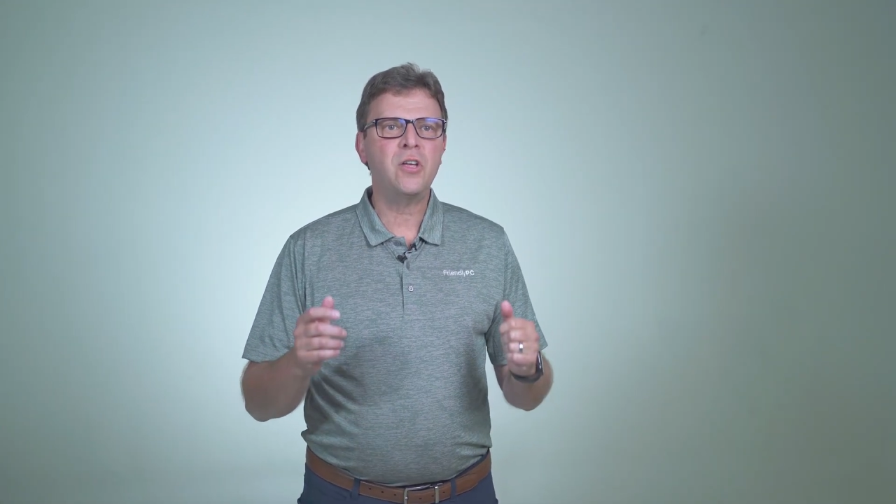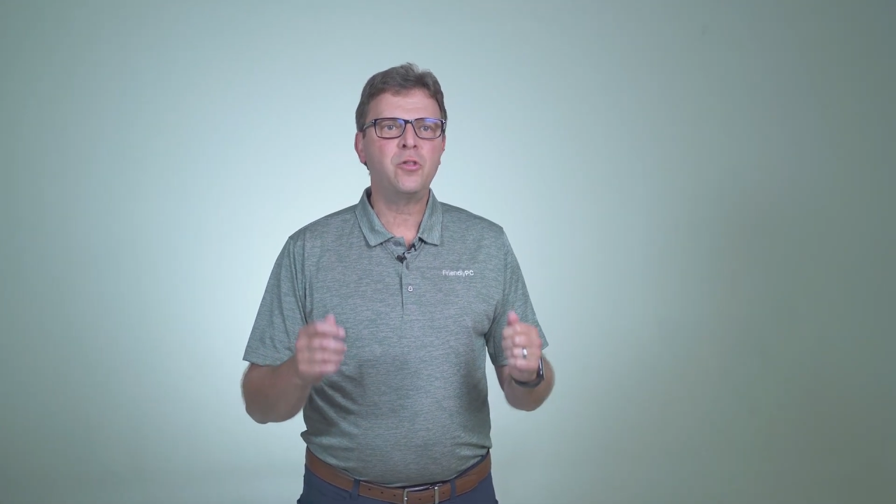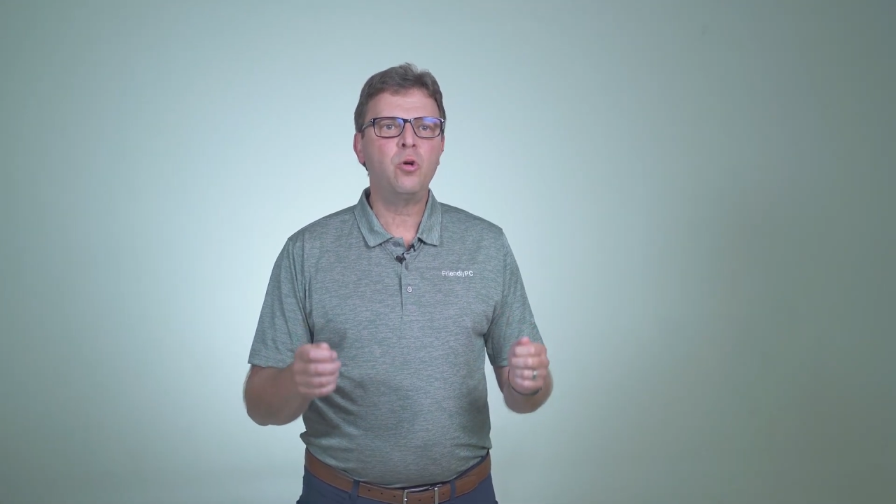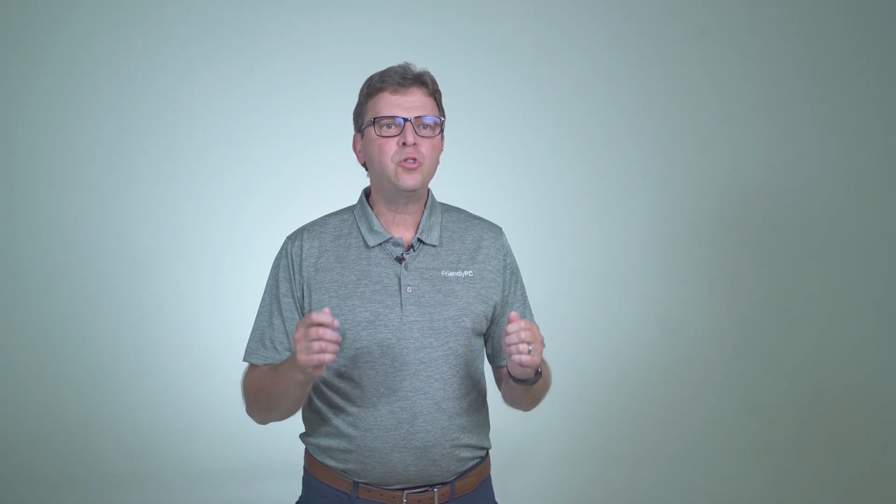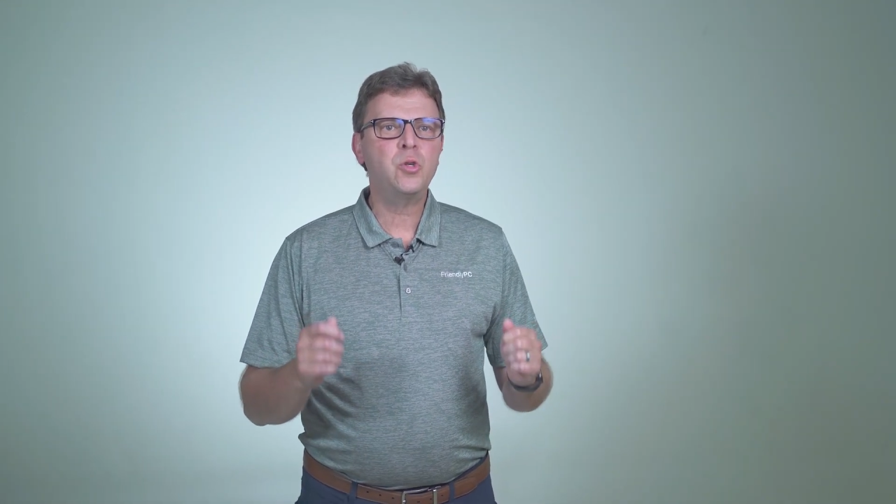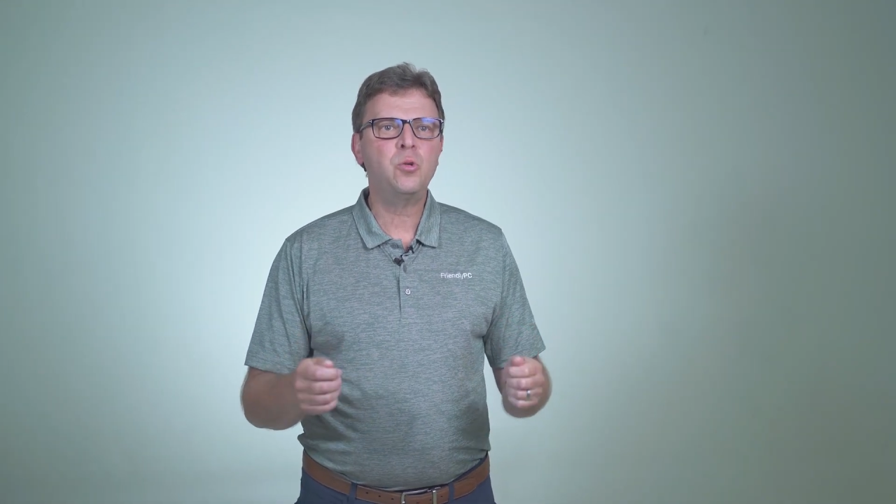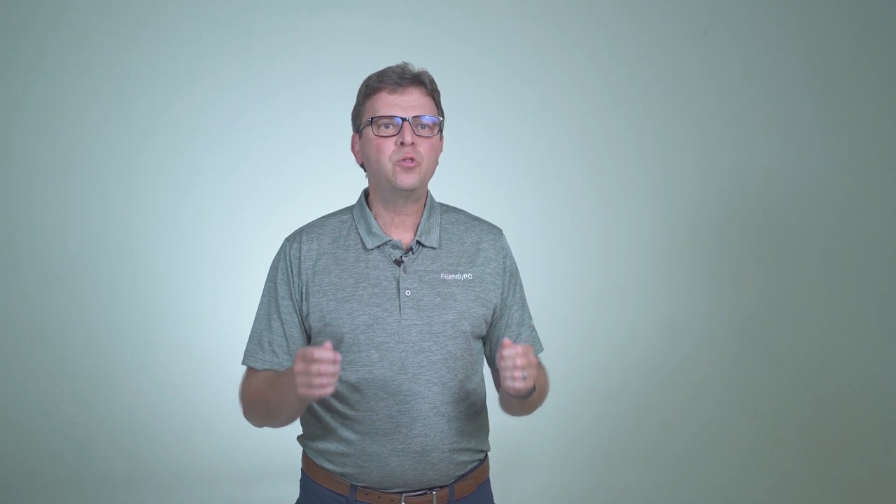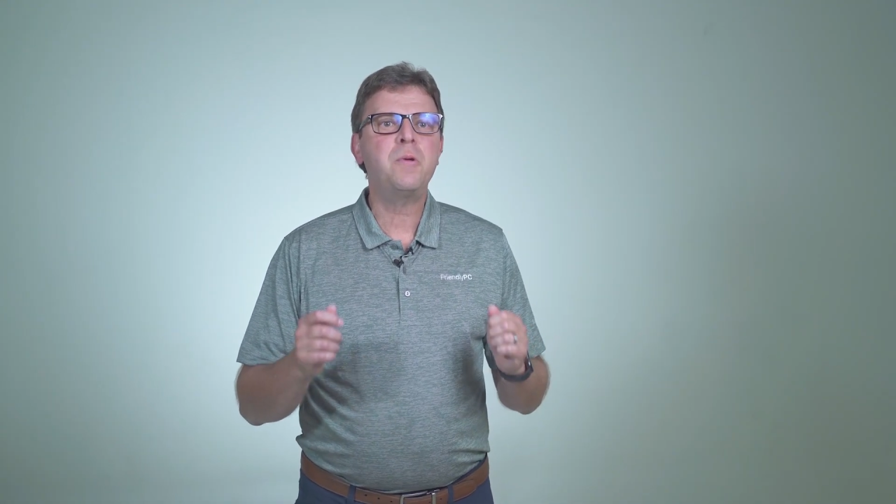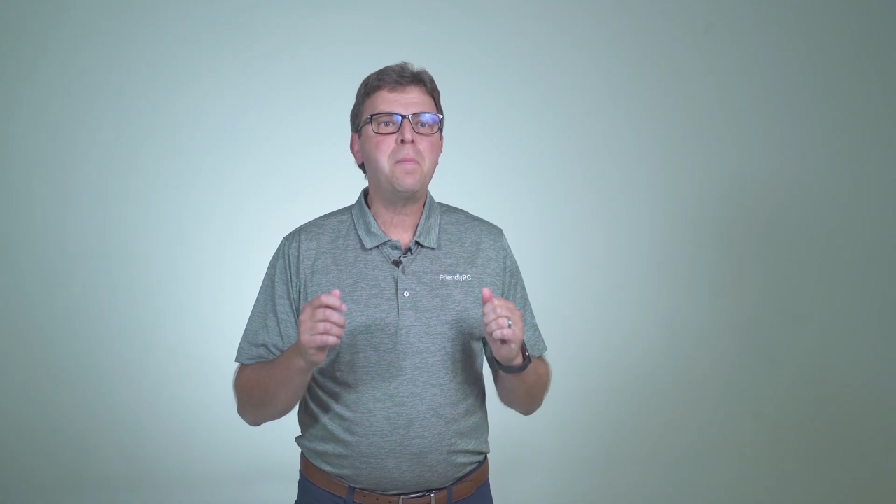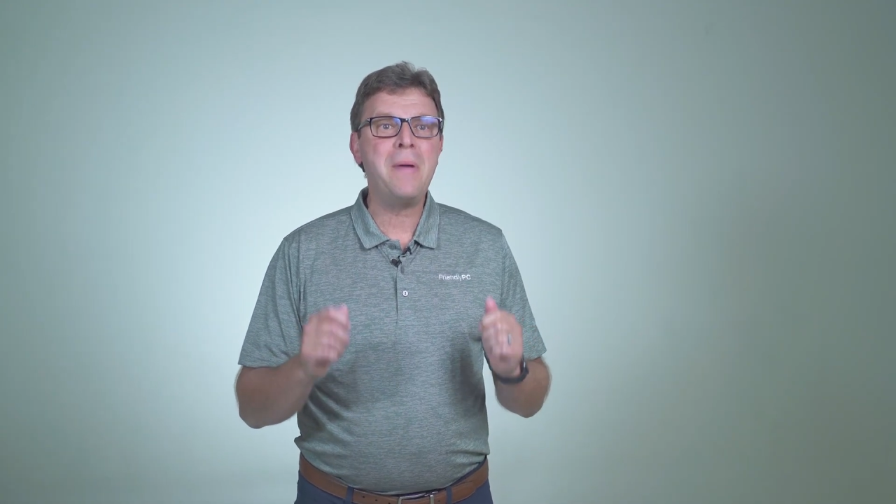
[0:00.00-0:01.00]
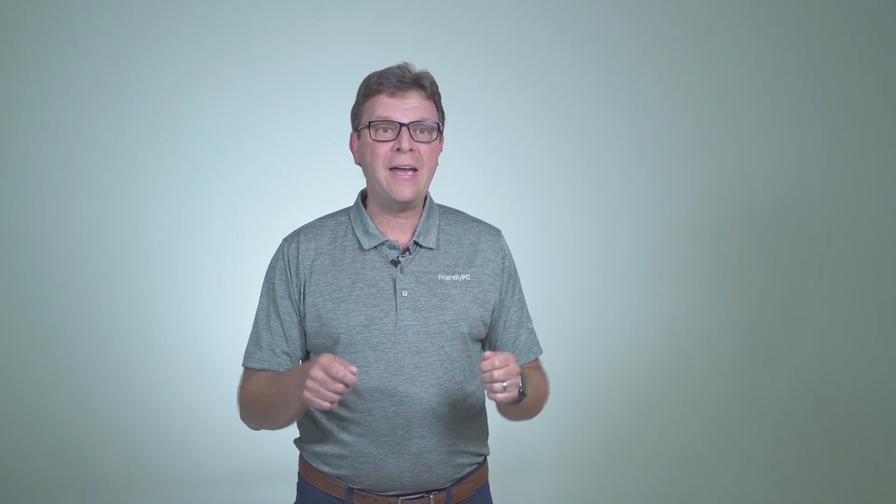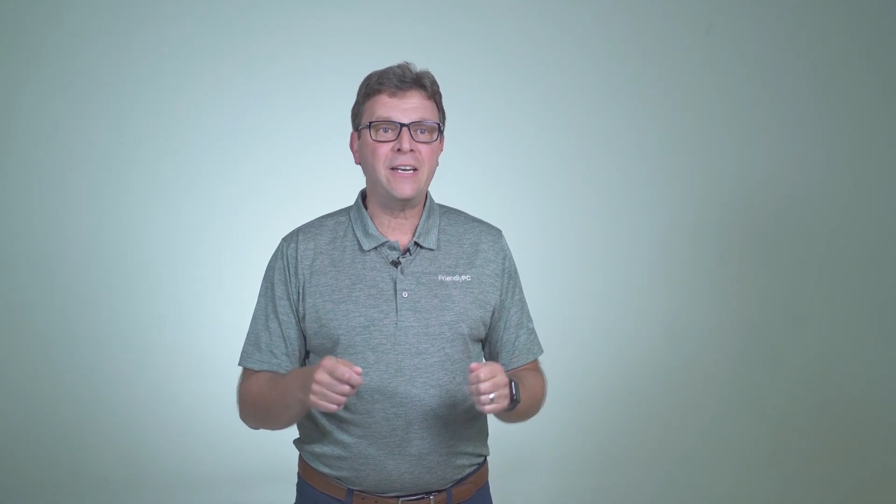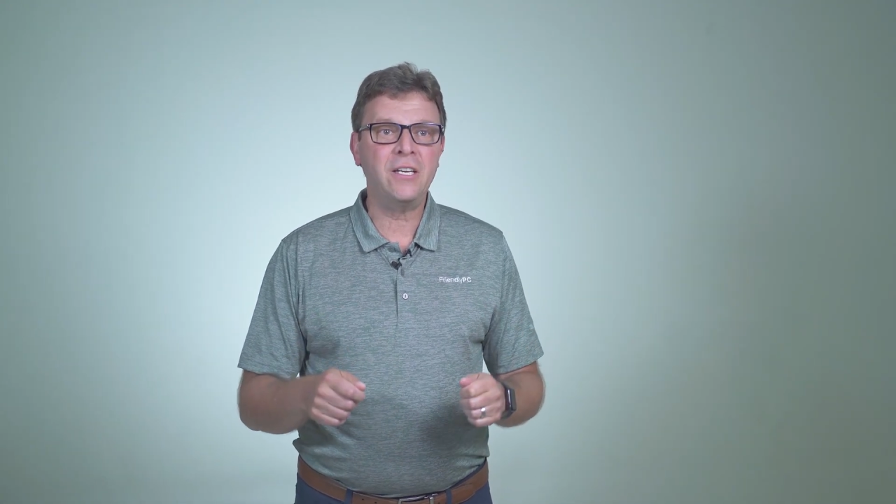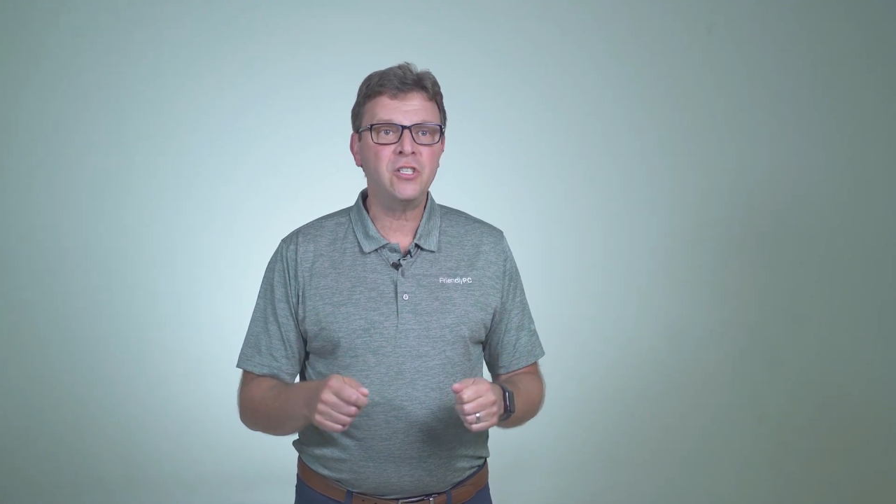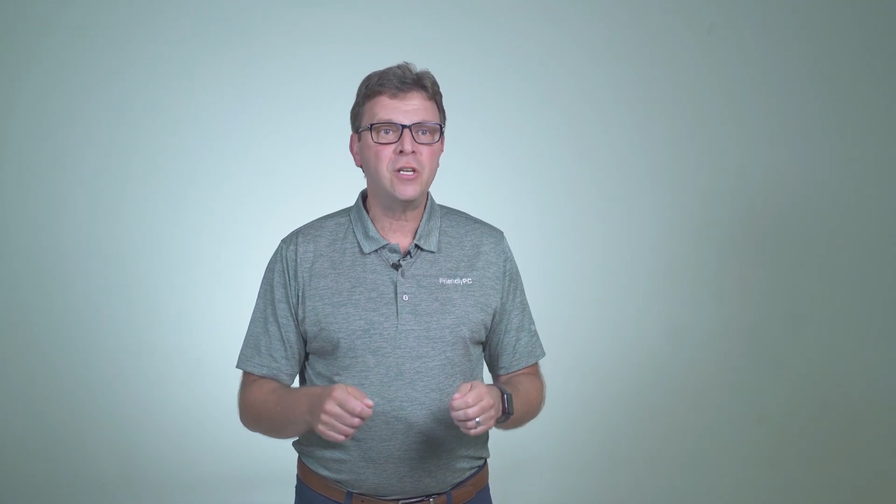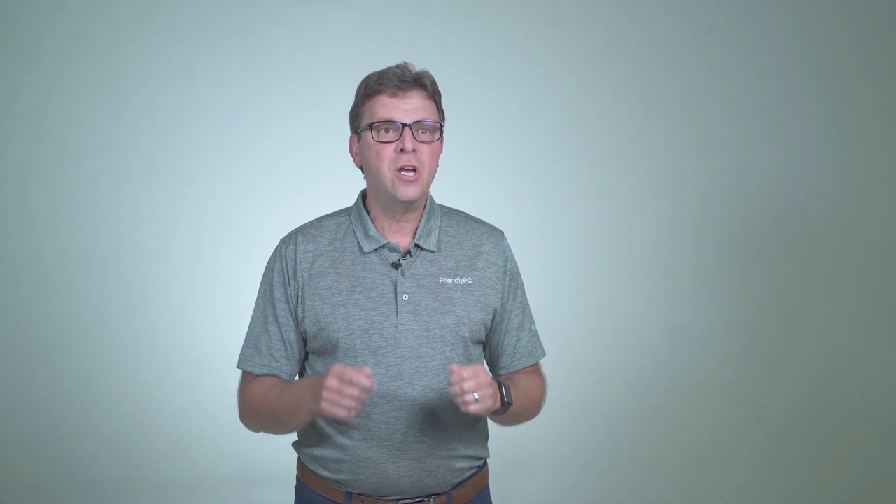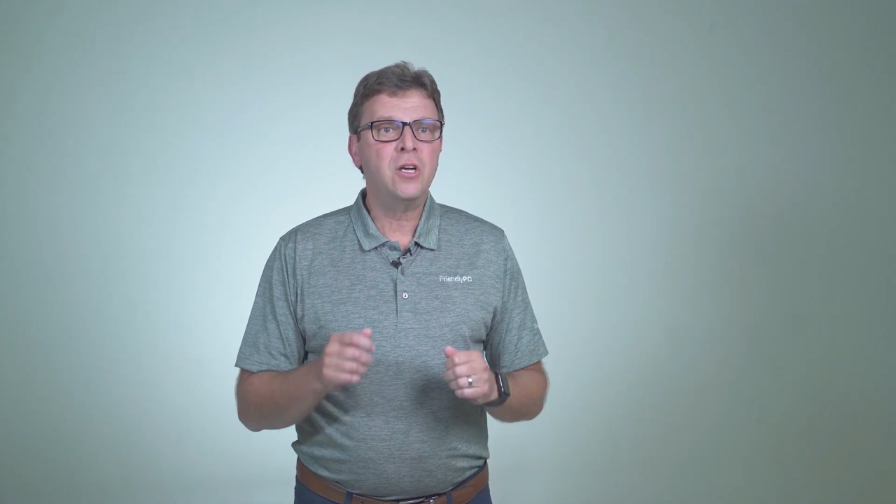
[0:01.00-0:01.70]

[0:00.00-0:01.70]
those tools will be managed